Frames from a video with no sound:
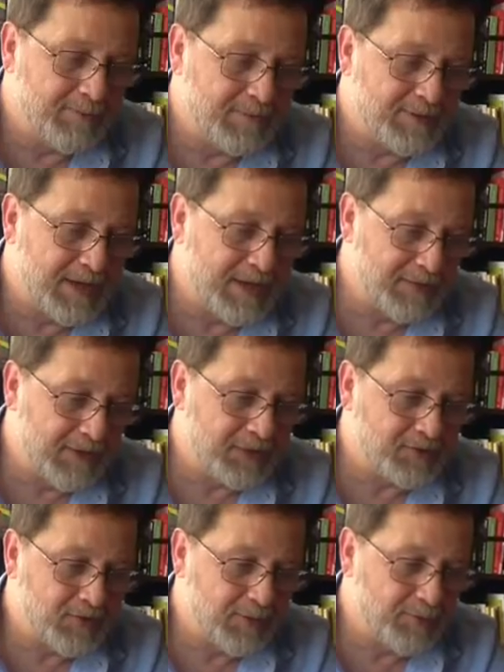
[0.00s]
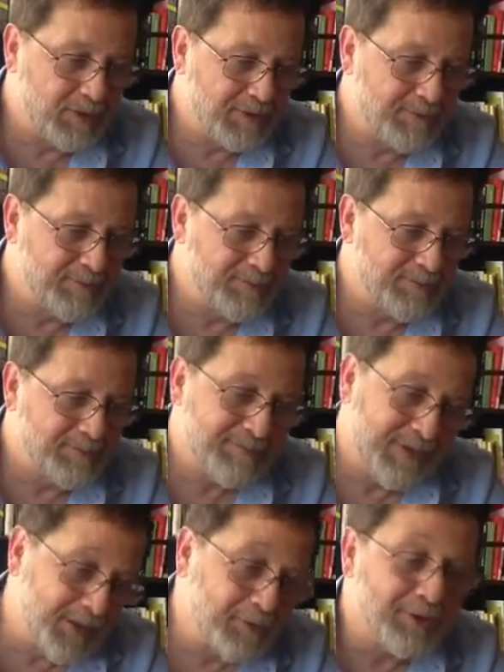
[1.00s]
taking that trip, and
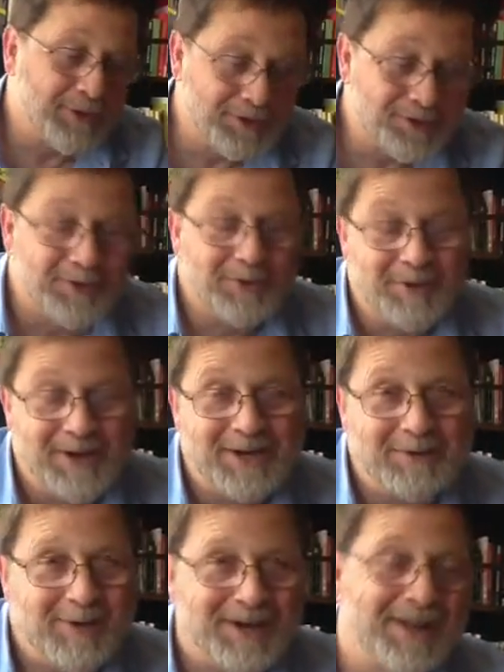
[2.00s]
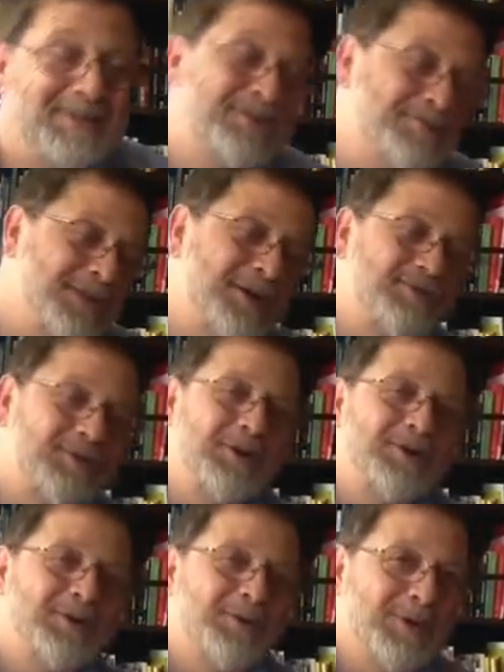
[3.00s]
I really enjoyed writing about it. I sometimes
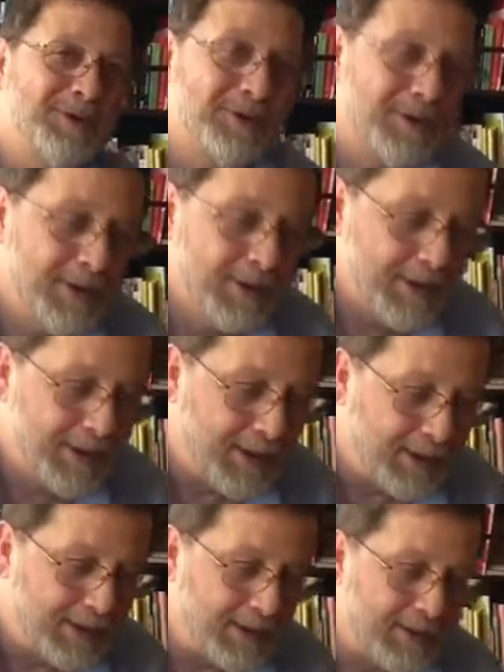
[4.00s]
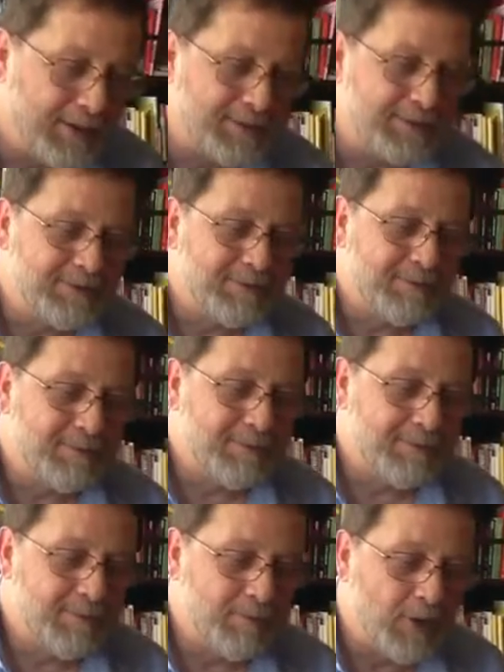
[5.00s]
wonder whether I
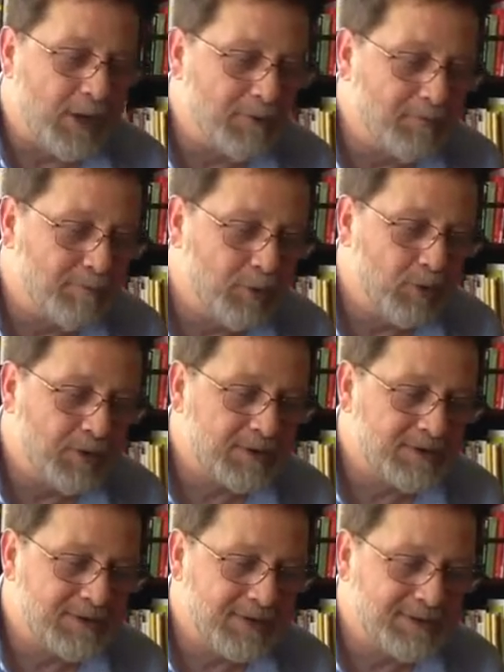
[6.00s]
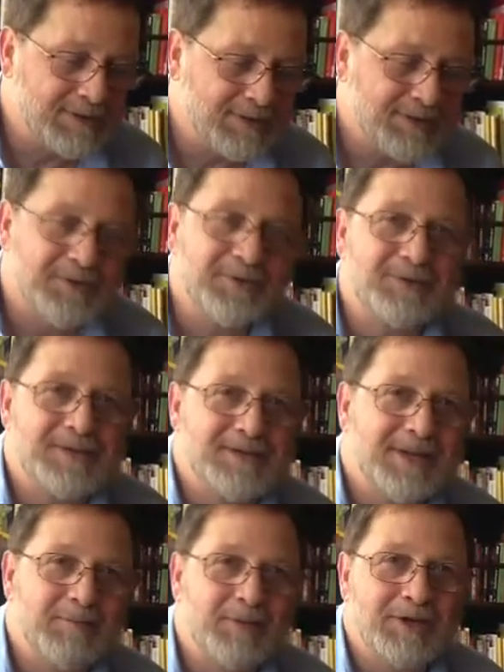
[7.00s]
write books as an excuse to
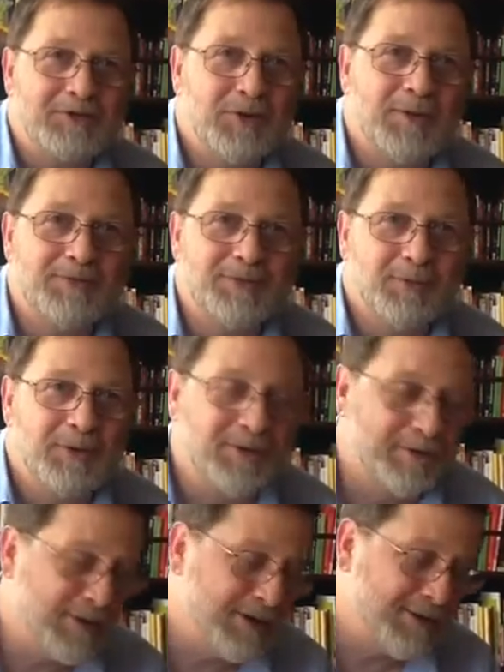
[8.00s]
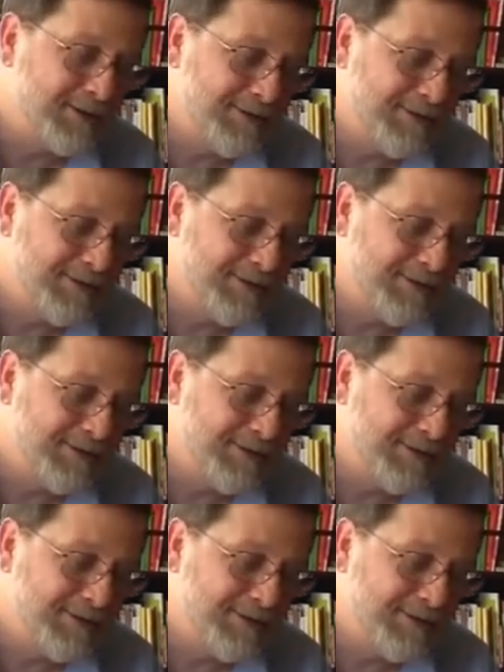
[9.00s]
take big trips, or whether I